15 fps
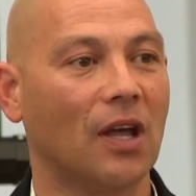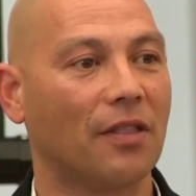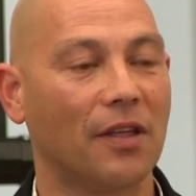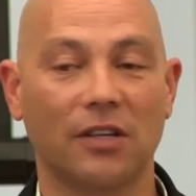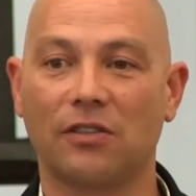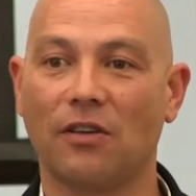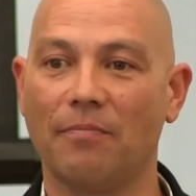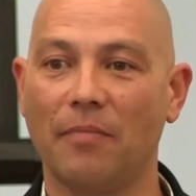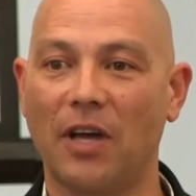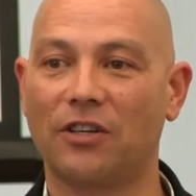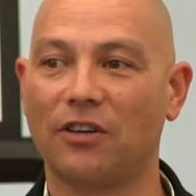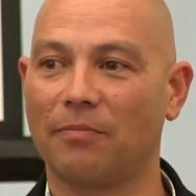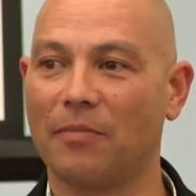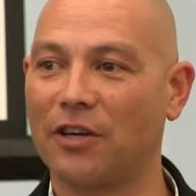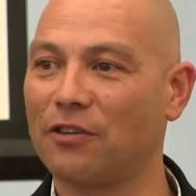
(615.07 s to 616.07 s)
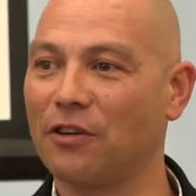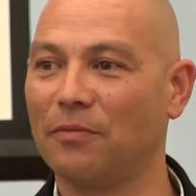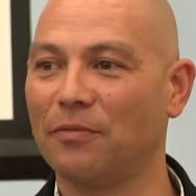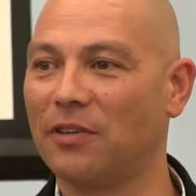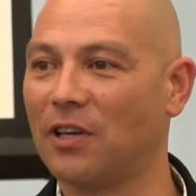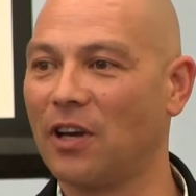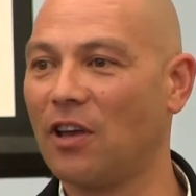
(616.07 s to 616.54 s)
Things like magic
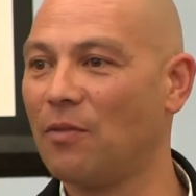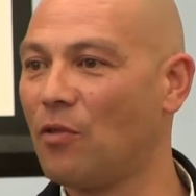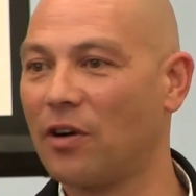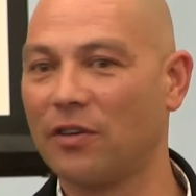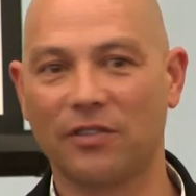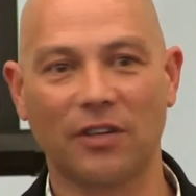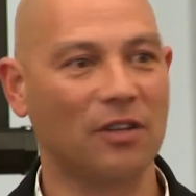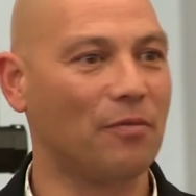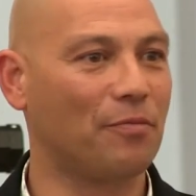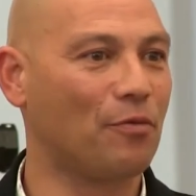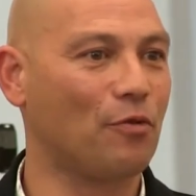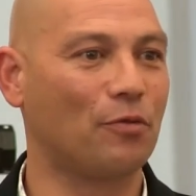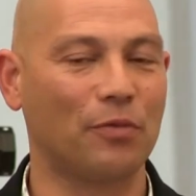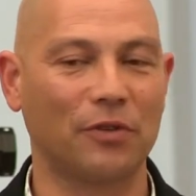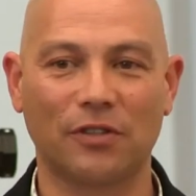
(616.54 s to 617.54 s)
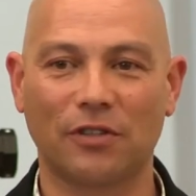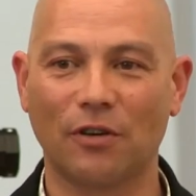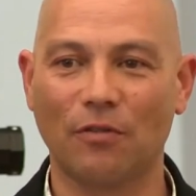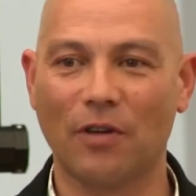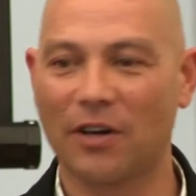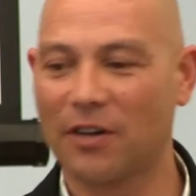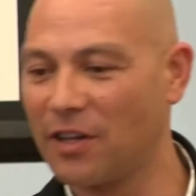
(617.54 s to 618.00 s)
mushrooms, you know, you might have seen them at Broadwood
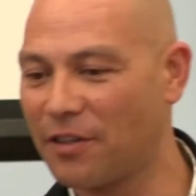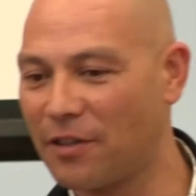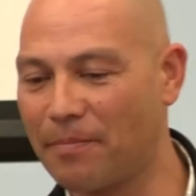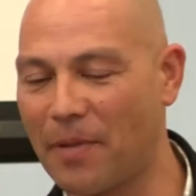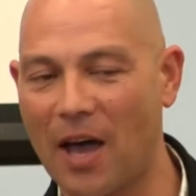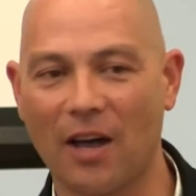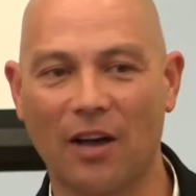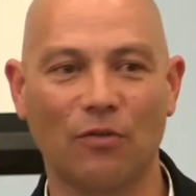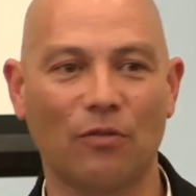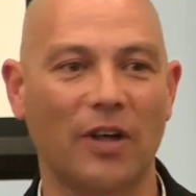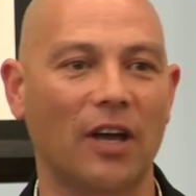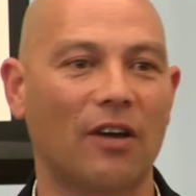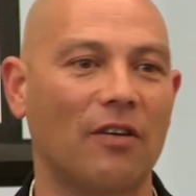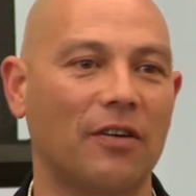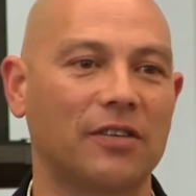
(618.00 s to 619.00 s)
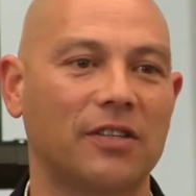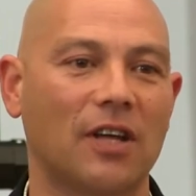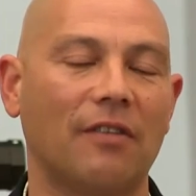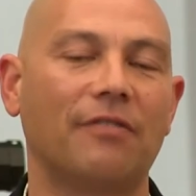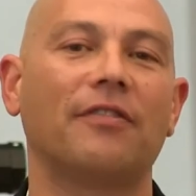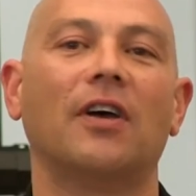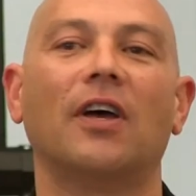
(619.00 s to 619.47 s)
School underneath the bark and all that kind of
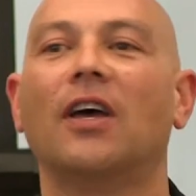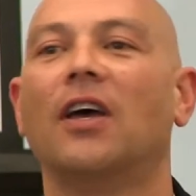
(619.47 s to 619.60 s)
stuff.